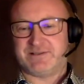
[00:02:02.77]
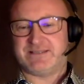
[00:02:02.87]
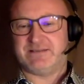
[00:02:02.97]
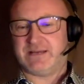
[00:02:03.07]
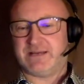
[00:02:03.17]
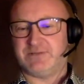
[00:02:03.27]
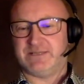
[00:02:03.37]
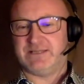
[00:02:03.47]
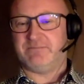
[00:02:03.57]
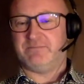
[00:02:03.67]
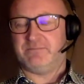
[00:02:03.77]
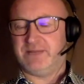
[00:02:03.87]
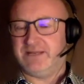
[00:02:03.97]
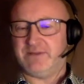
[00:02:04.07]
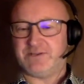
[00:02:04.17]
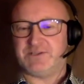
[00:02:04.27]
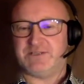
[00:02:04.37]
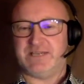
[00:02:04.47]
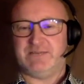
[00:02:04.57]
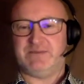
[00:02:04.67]
This, actually, they're pretty much the
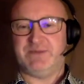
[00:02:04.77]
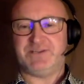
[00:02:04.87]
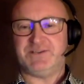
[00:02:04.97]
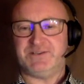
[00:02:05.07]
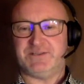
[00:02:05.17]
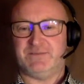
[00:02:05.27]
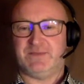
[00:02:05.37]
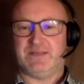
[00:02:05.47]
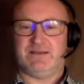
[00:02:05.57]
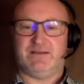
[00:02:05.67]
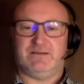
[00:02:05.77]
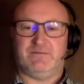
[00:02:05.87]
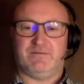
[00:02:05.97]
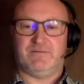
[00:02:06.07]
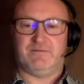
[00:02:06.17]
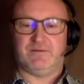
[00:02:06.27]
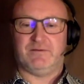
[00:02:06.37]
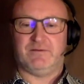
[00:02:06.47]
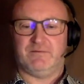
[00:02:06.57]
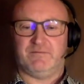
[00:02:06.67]
same species,
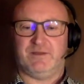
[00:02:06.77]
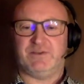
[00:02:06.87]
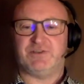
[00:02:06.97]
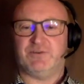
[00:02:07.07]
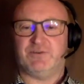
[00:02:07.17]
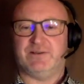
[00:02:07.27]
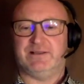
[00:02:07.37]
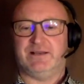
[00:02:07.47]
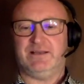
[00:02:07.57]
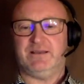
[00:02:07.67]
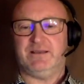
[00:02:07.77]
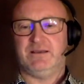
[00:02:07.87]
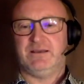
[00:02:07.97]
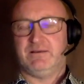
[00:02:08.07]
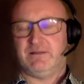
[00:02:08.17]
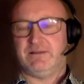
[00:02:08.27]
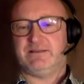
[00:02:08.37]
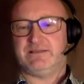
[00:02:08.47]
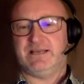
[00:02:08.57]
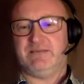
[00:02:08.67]
very much looking
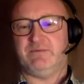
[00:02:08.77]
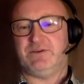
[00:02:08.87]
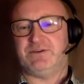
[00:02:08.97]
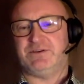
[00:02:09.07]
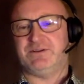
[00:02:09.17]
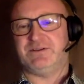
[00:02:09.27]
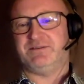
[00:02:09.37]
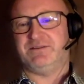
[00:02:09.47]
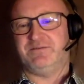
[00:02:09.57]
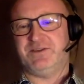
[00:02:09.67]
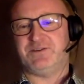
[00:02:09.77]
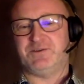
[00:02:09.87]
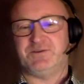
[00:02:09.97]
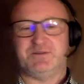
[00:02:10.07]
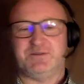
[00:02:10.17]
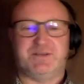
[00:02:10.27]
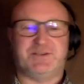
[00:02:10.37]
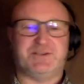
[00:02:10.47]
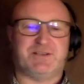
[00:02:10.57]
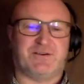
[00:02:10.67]
the same, but the Norwegian
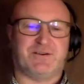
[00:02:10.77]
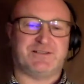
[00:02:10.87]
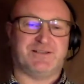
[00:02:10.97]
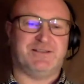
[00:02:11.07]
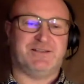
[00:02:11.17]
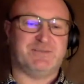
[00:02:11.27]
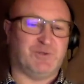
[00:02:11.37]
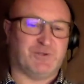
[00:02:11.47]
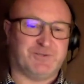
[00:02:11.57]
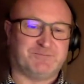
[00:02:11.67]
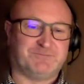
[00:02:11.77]
species are slightly smaller.